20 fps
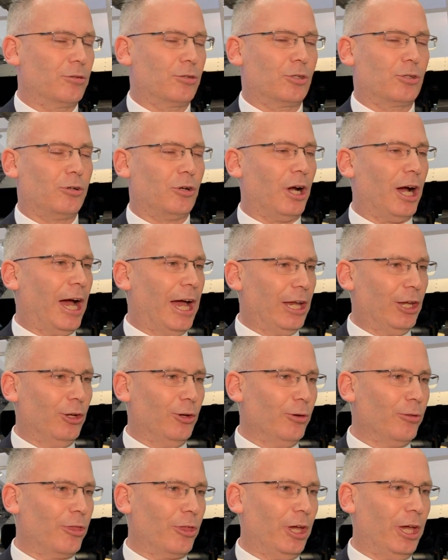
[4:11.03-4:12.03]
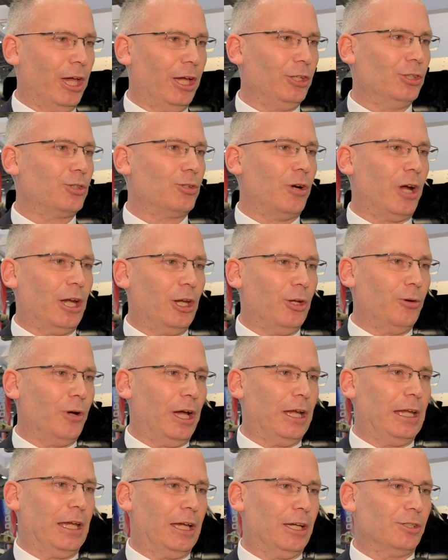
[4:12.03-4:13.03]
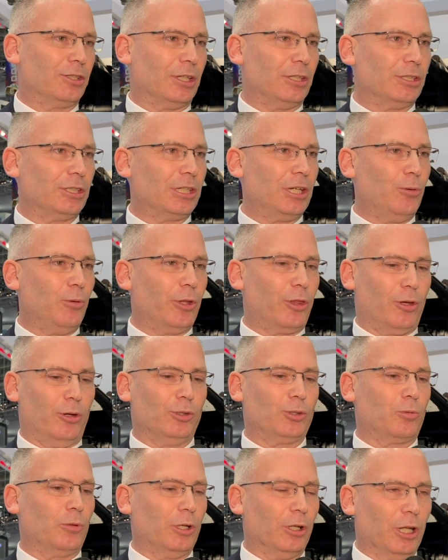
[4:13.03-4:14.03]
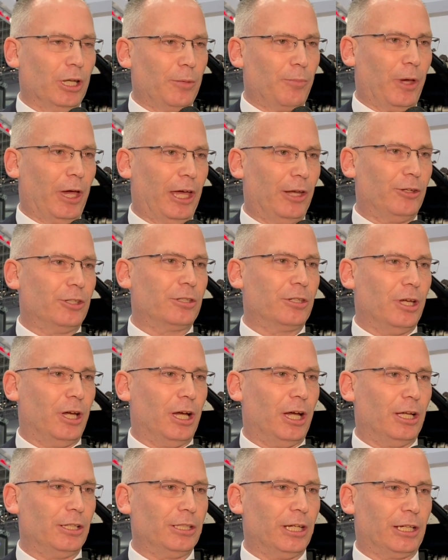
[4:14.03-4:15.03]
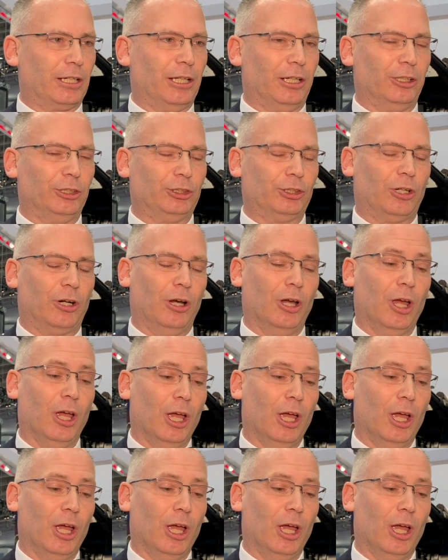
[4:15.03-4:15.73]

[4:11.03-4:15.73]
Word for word: try new things, try new ideas, and see what those real leap ahead uh, technologies are.